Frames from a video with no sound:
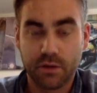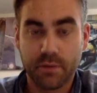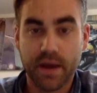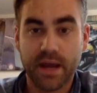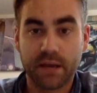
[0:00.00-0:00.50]

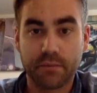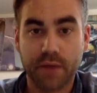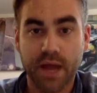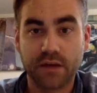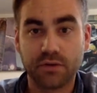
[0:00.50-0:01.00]
buying a
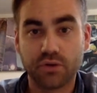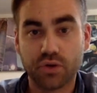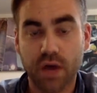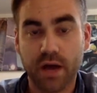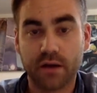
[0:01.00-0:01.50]
brand new
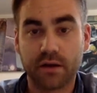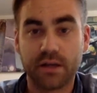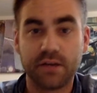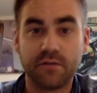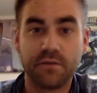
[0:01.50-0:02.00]
truck or a
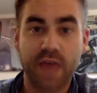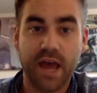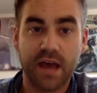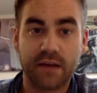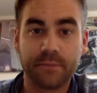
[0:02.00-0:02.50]
new
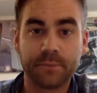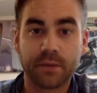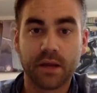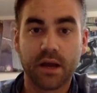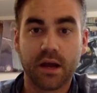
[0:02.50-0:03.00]
van,
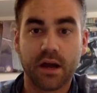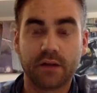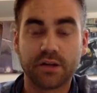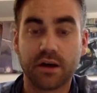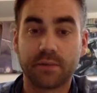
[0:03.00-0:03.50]

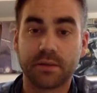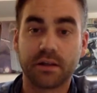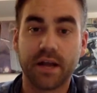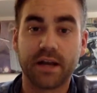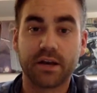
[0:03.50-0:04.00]
top of the
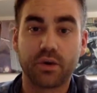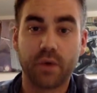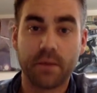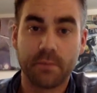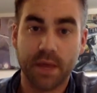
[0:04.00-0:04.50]
line
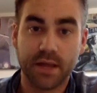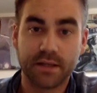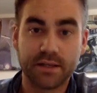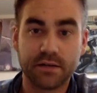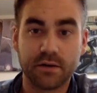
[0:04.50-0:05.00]
equipment.
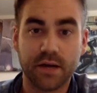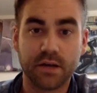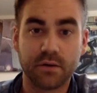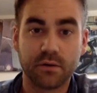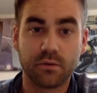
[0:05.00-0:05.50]
I
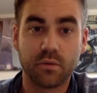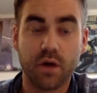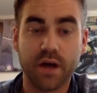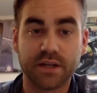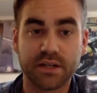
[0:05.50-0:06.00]
know in
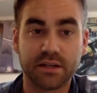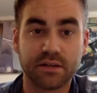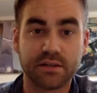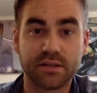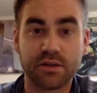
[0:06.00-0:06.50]
washing
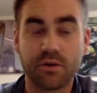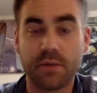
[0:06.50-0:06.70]
there's so